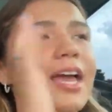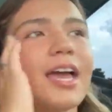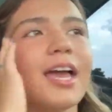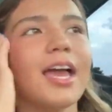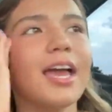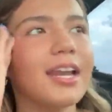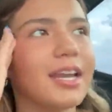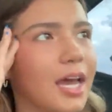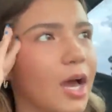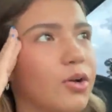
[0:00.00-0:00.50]

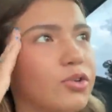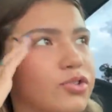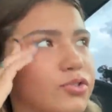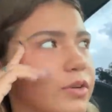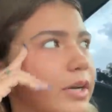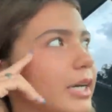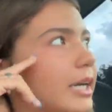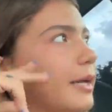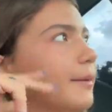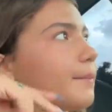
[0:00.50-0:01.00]
And now it's
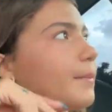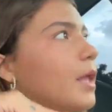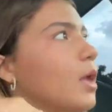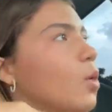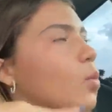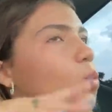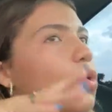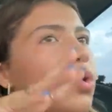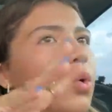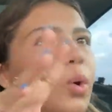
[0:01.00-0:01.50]
raining.
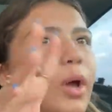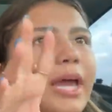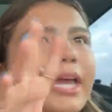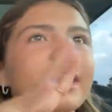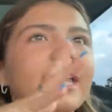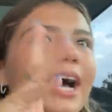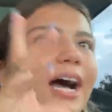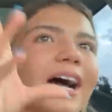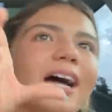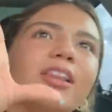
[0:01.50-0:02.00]
Well,
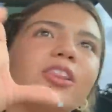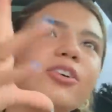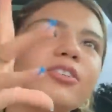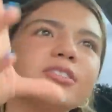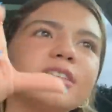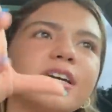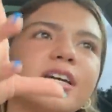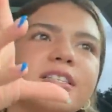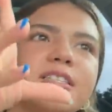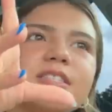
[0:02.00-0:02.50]
yeah, it looks
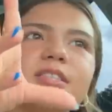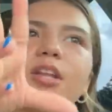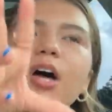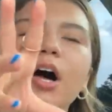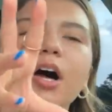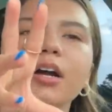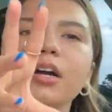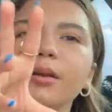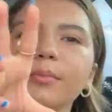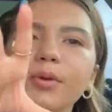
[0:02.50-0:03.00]
like it's
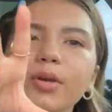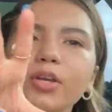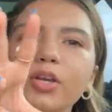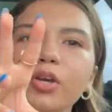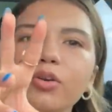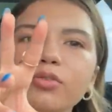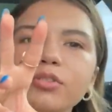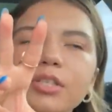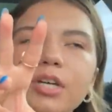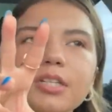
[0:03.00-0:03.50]
not going to be a
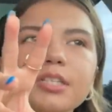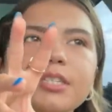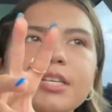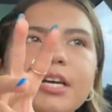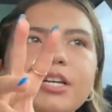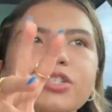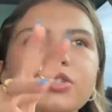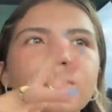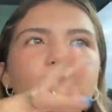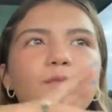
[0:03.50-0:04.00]
cute sunset.
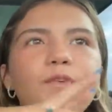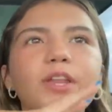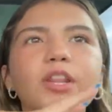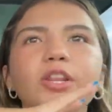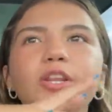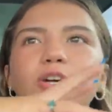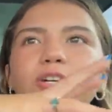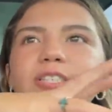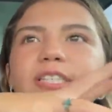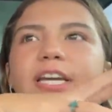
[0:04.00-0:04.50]
So if it
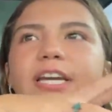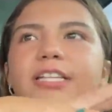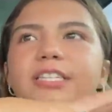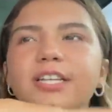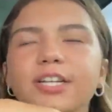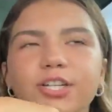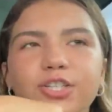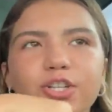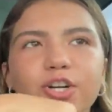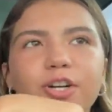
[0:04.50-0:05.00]
looks like it's
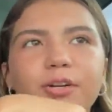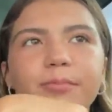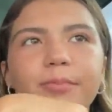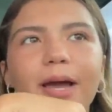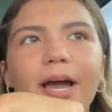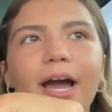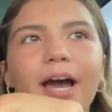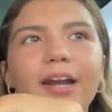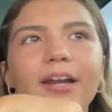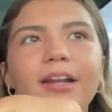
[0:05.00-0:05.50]
going to turn
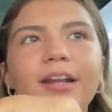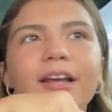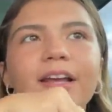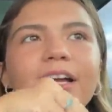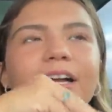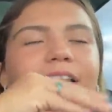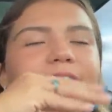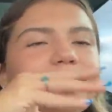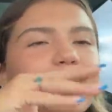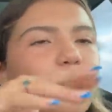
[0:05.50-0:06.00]
bad,
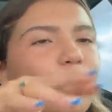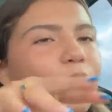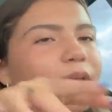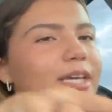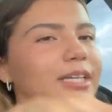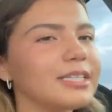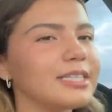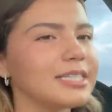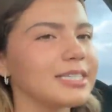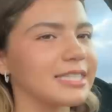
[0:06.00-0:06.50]
then we
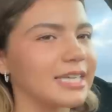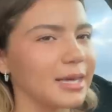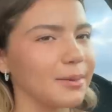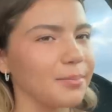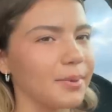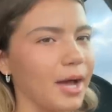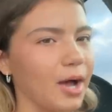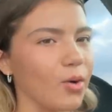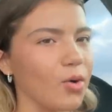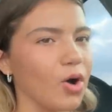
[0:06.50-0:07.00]
can skip
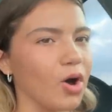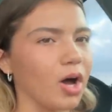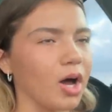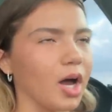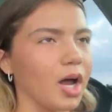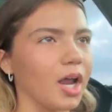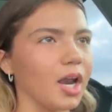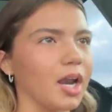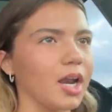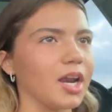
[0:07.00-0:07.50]
out
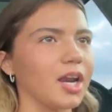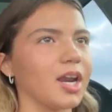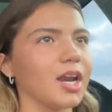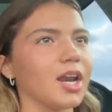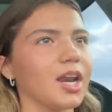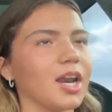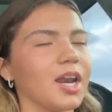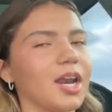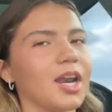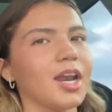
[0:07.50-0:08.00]

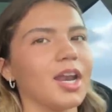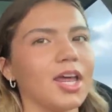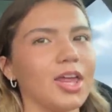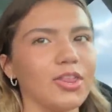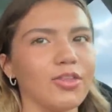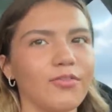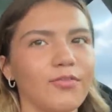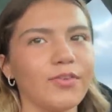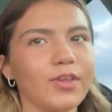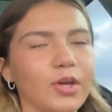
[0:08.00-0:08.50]
on the
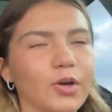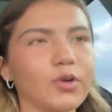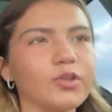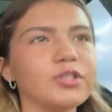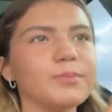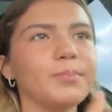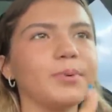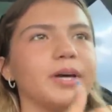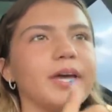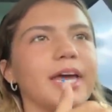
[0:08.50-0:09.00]
fields.
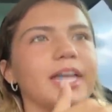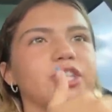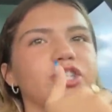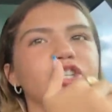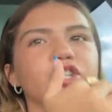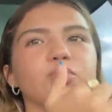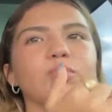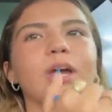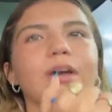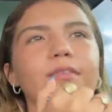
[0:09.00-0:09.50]
But it's
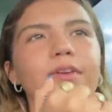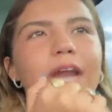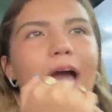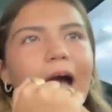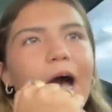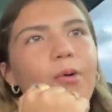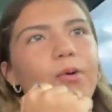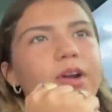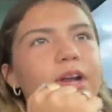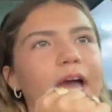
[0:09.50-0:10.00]
just we have an
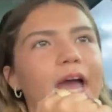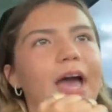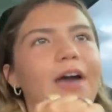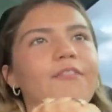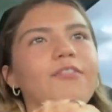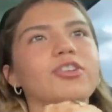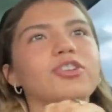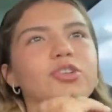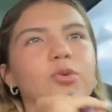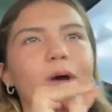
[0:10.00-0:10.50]
hour and a half
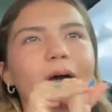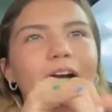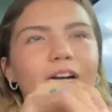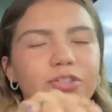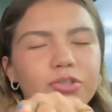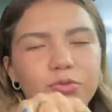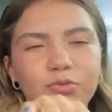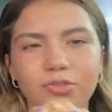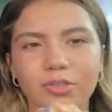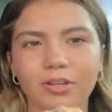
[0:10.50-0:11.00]
until
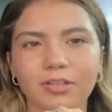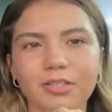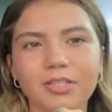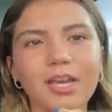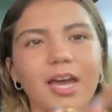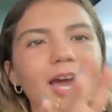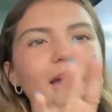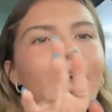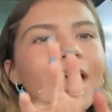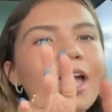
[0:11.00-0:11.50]
actual
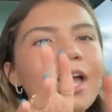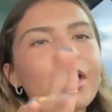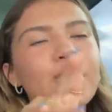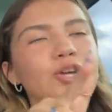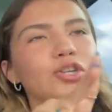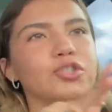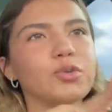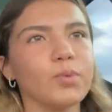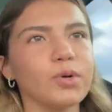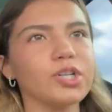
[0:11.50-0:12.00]
sunset.
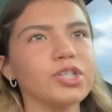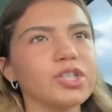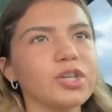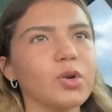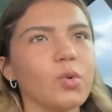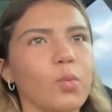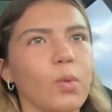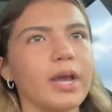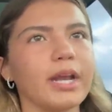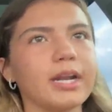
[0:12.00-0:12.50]
So we're just going to
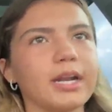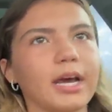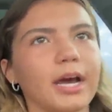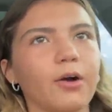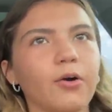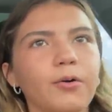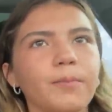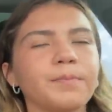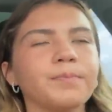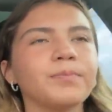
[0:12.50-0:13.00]
wait it
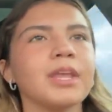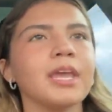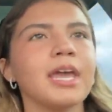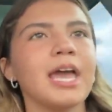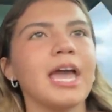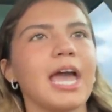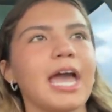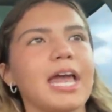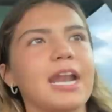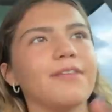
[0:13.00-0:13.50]
out.
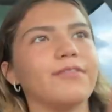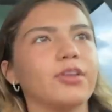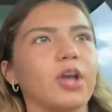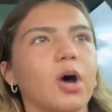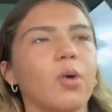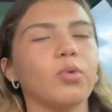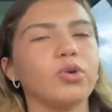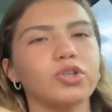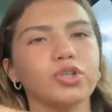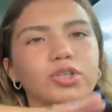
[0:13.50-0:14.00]
And if not,
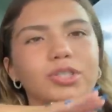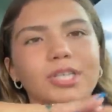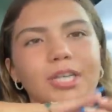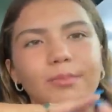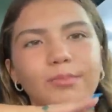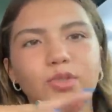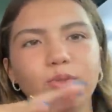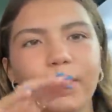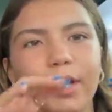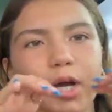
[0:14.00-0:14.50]
we'll just keep
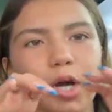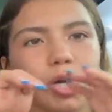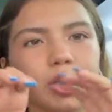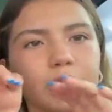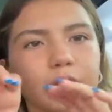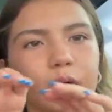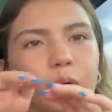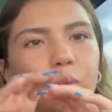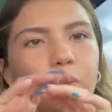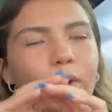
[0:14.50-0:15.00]
doing our
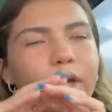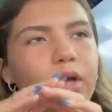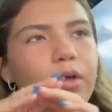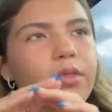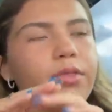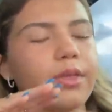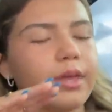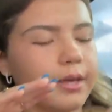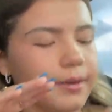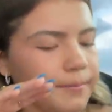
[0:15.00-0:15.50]
little wheel
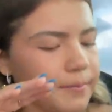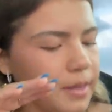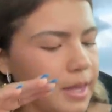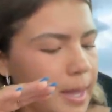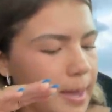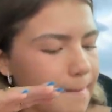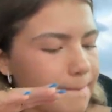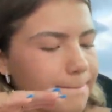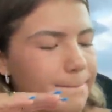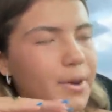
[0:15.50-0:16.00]
thing.
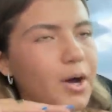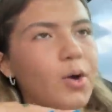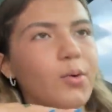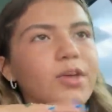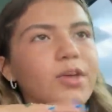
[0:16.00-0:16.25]
But we